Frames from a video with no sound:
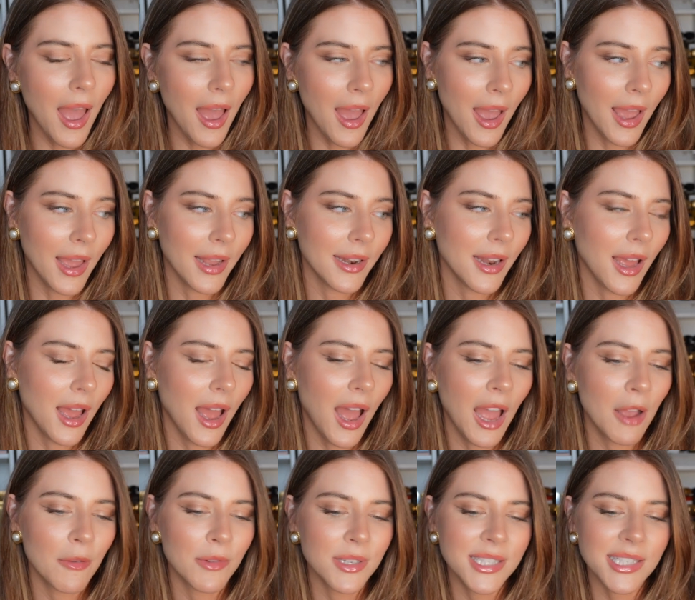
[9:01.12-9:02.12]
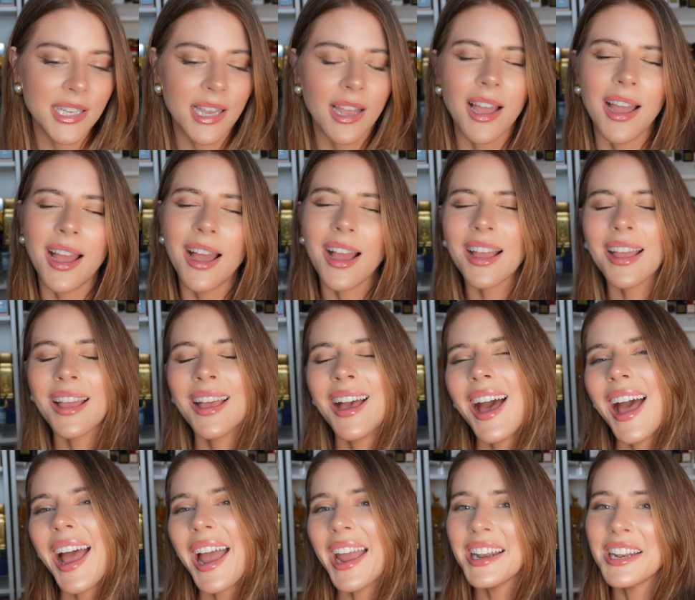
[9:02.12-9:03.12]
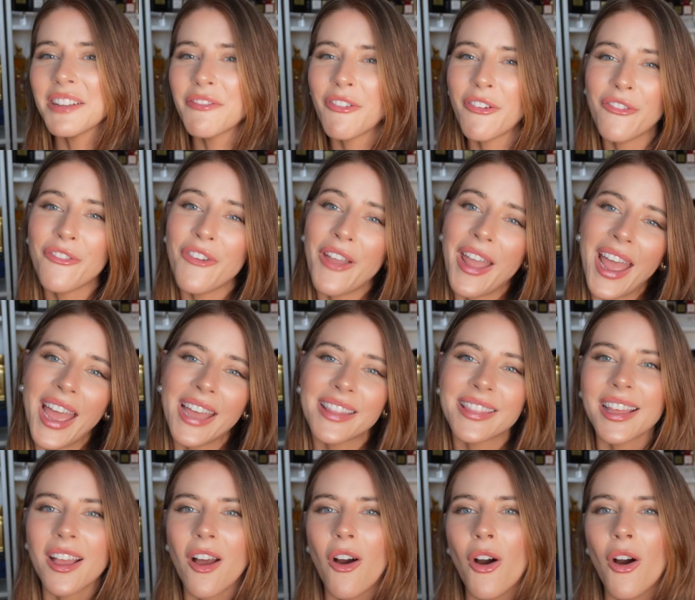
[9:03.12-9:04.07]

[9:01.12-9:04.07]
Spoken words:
And I was kind of a fan, like